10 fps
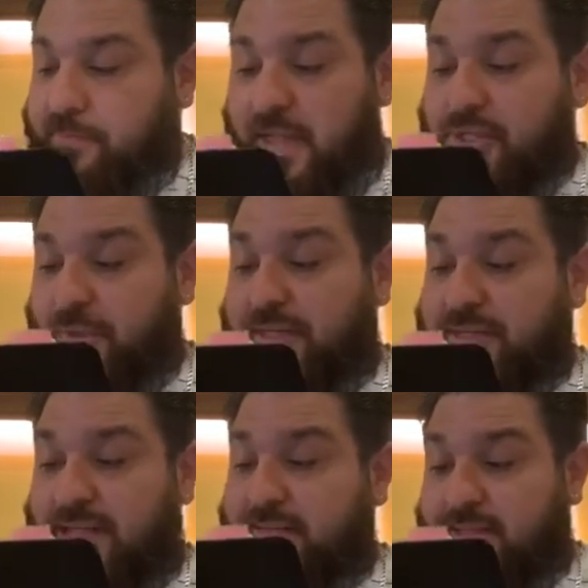That's what he
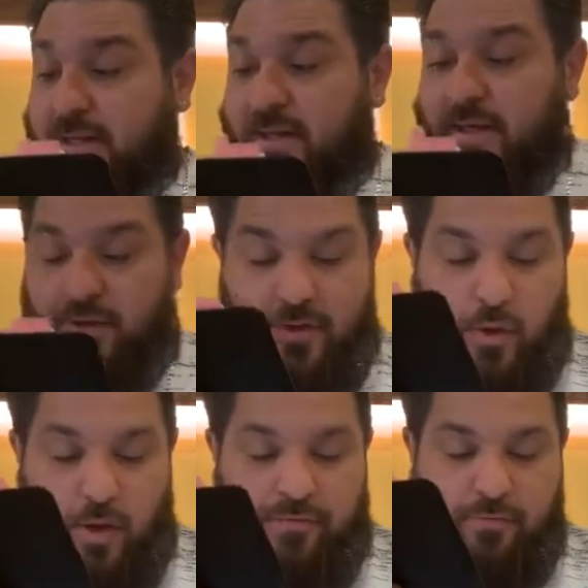says. Can we
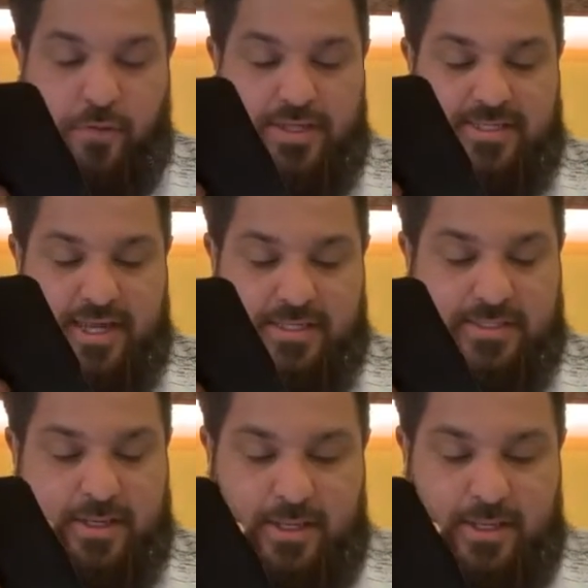go off of what he says?